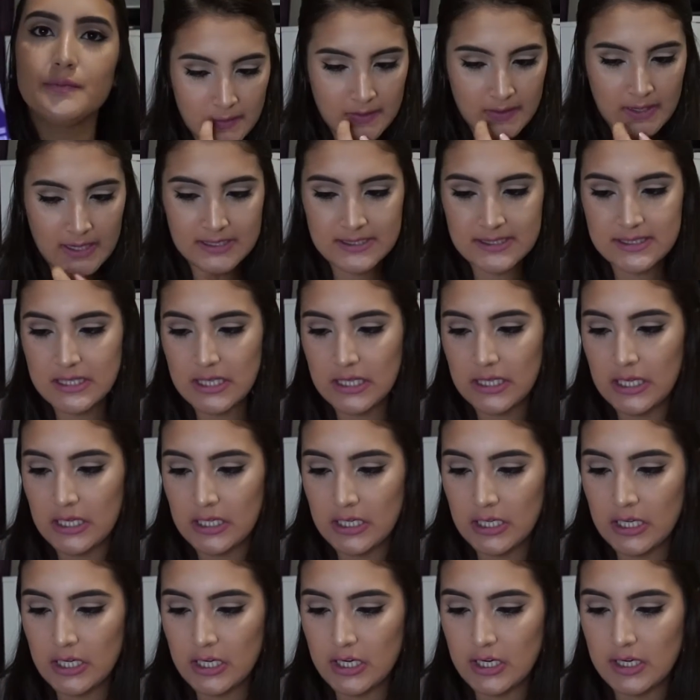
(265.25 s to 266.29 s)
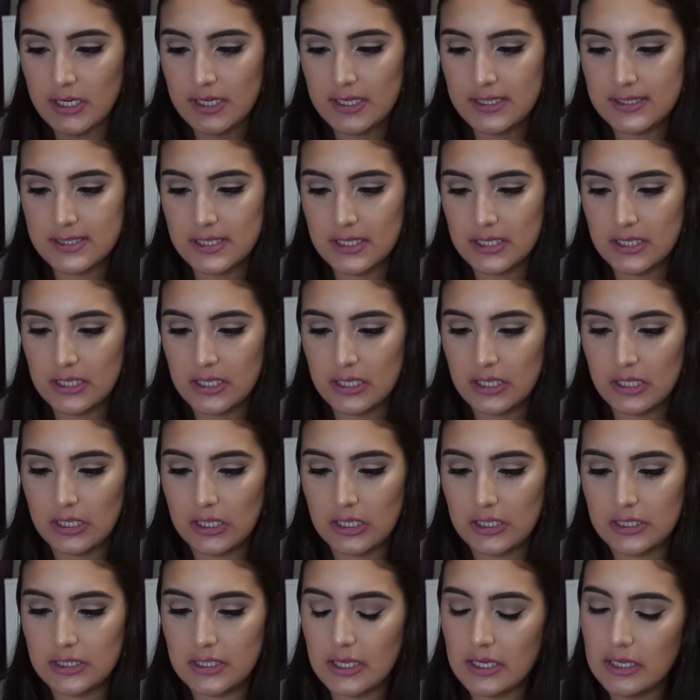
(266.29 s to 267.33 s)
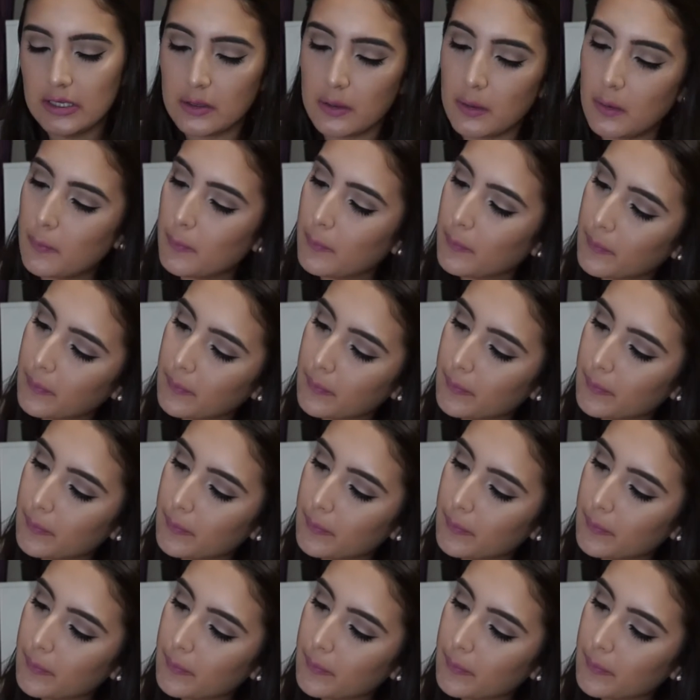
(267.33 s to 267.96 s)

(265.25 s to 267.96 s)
The next thing in here is an Eden